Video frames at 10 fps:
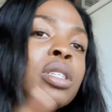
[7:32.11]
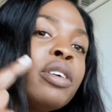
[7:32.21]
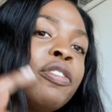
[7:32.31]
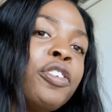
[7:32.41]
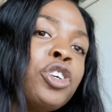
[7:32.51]
The
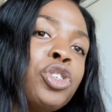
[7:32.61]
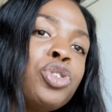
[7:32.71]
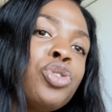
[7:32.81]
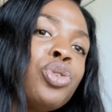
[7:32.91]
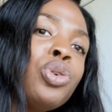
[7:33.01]

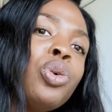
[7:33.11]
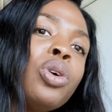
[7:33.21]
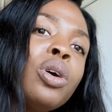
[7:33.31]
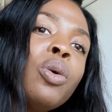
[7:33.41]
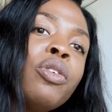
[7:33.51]
first
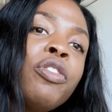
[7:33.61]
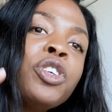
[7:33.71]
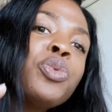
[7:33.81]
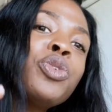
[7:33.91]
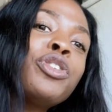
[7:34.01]

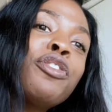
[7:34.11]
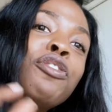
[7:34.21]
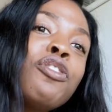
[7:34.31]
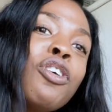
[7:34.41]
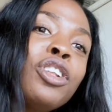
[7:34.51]
one was
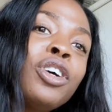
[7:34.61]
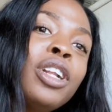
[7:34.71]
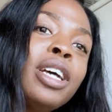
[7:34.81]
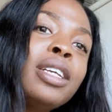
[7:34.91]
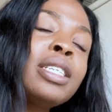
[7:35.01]

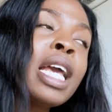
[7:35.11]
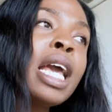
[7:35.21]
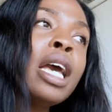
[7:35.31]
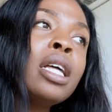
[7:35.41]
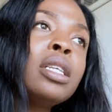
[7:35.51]
$4,
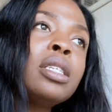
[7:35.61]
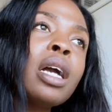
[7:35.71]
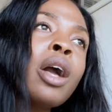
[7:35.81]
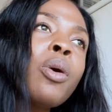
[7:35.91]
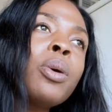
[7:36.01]
the
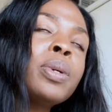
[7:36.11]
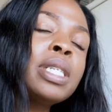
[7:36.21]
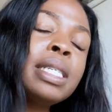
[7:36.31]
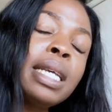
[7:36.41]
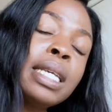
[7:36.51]
second one was
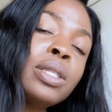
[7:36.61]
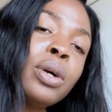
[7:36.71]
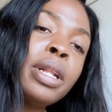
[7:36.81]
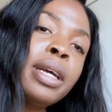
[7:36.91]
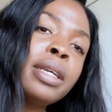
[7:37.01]

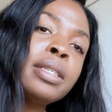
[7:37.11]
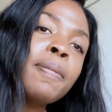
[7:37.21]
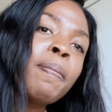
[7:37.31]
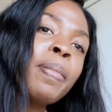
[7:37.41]
$6,